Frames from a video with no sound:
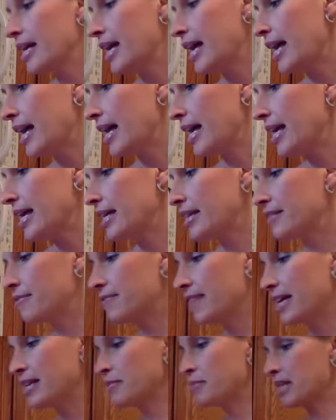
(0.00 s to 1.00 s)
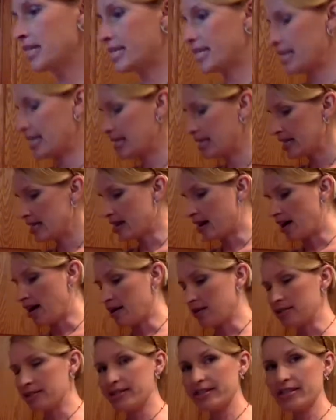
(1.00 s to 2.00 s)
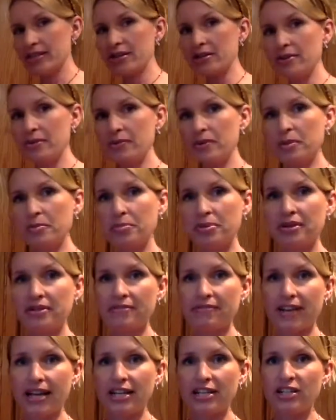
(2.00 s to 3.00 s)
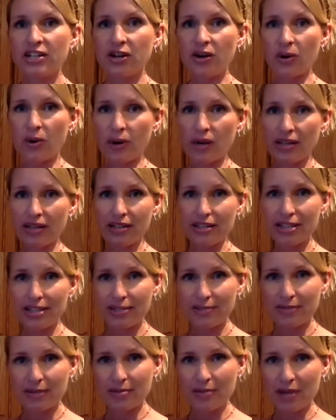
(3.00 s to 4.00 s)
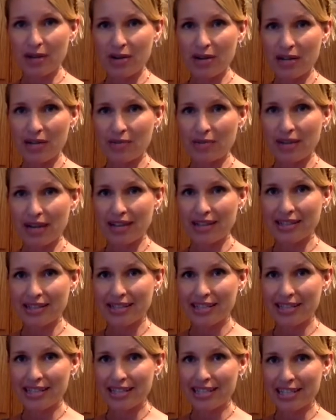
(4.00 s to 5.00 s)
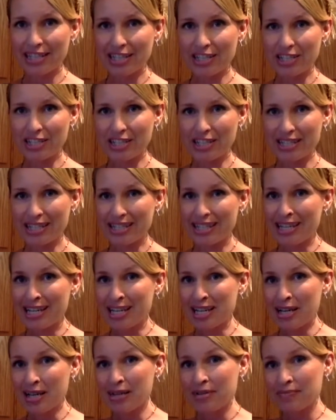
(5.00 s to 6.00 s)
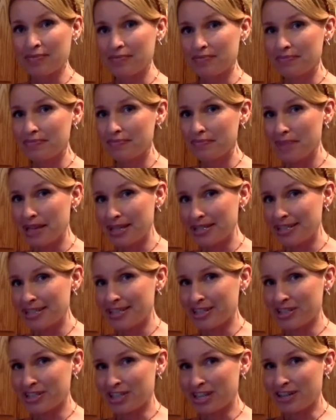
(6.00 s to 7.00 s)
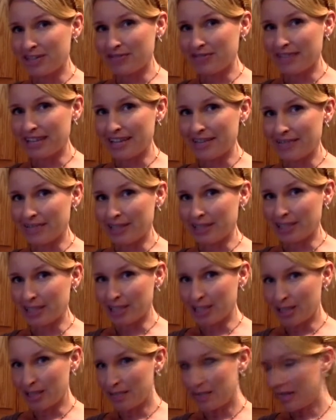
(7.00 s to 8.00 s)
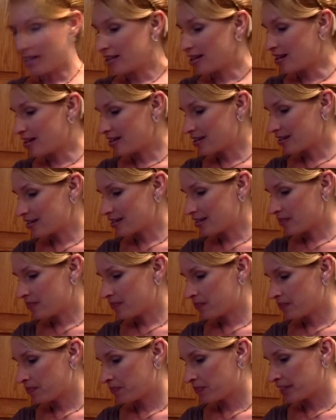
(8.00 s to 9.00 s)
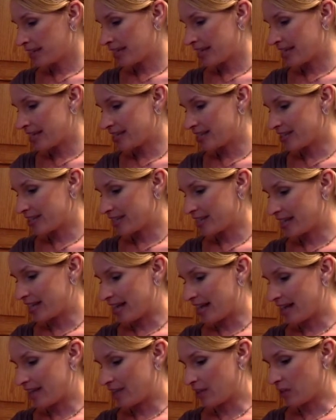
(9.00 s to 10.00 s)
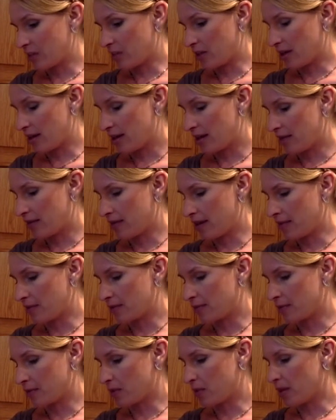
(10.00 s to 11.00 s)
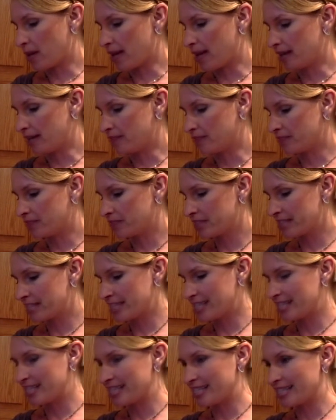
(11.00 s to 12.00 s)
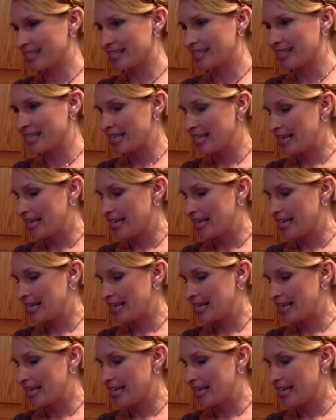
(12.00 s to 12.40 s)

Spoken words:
And vitamin E also will prevent your oils from going rancid. It just makes the shelf life a little bit longer in case you're going to have it around for a while. Since this